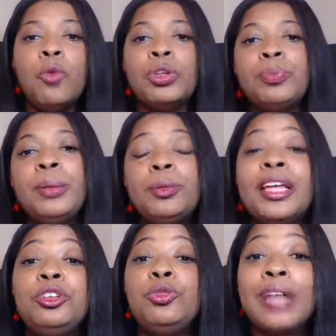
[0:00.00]
with people
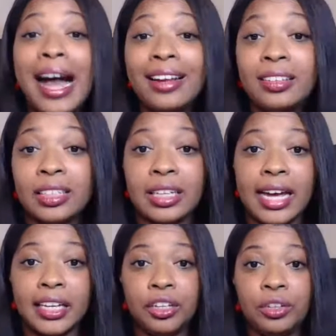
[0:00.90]
that do not look
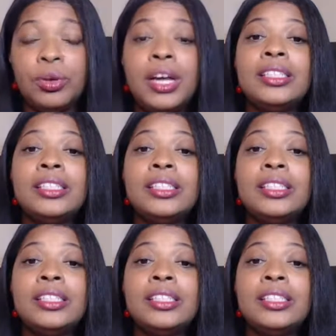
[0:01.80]
like you